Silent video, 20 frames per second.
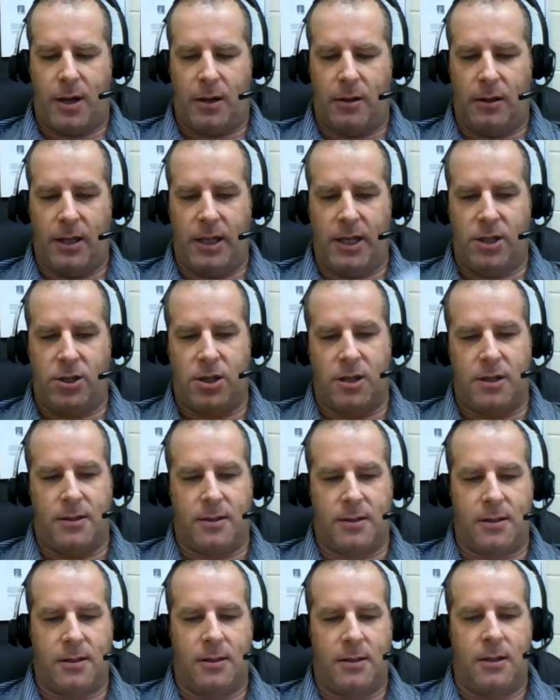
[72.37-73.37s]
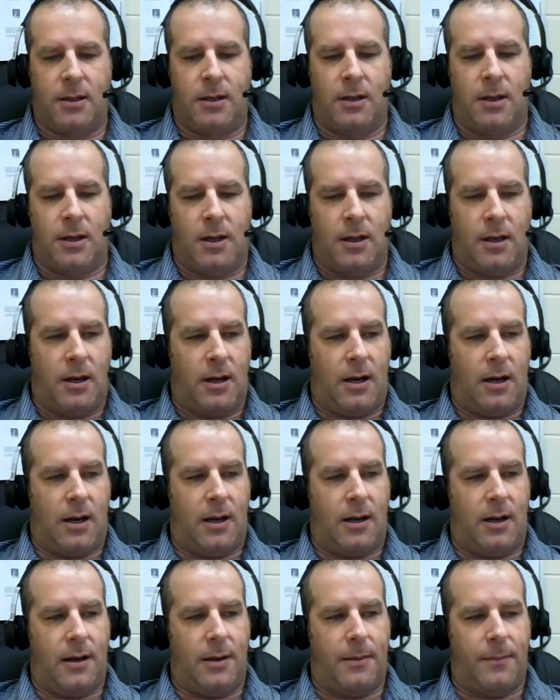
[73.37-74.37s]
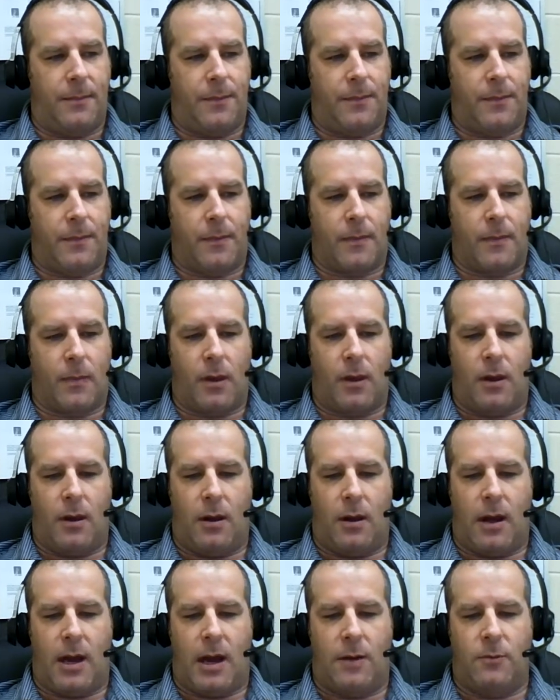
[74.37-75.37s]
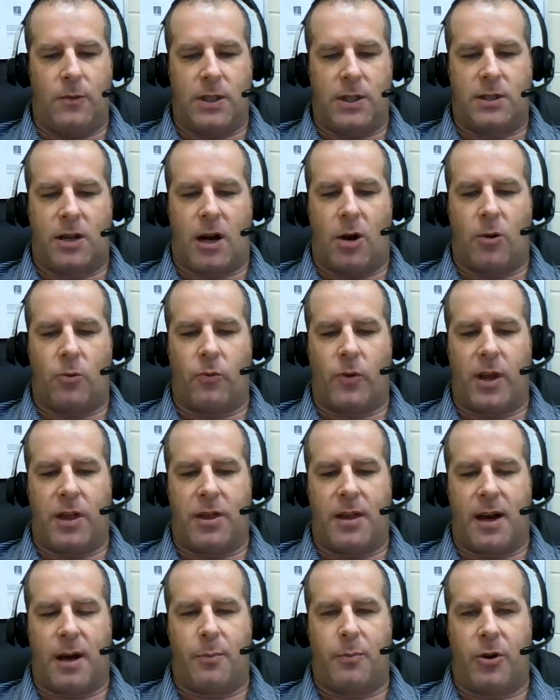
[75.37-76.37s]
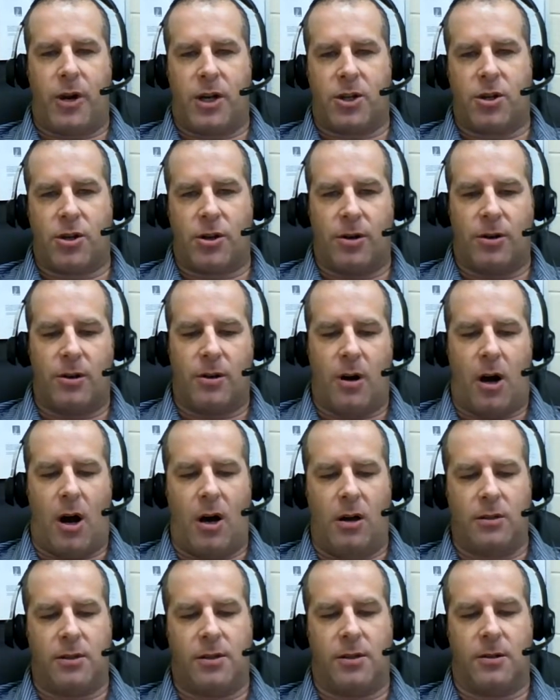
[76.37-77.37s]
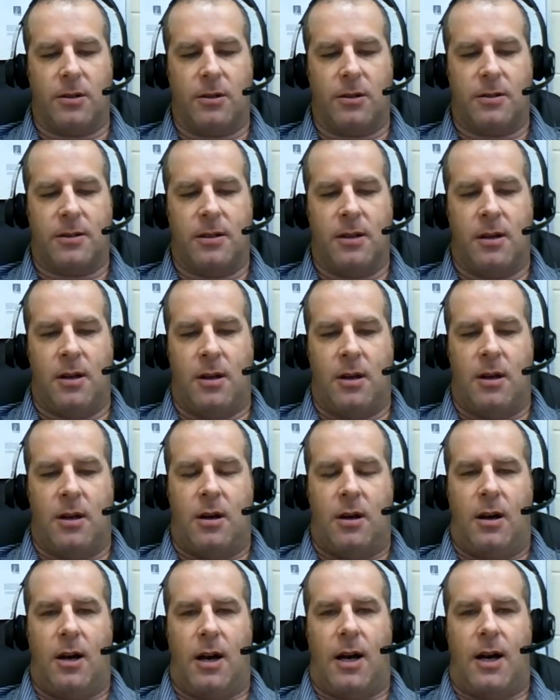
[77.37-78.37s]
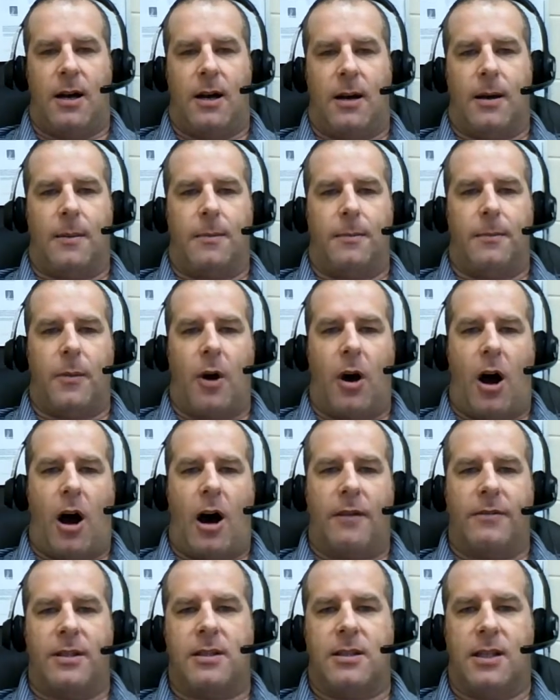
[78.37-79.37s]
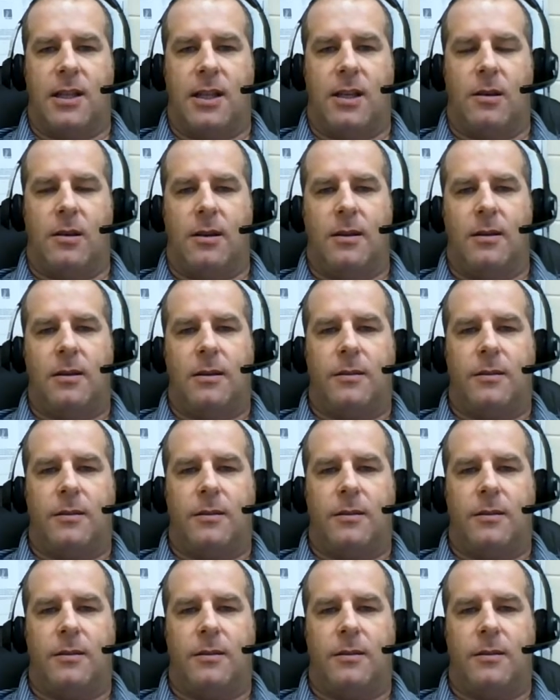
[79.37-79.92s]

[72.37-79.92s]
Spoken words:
lesions, um, and we start with pressure ulcers, obviously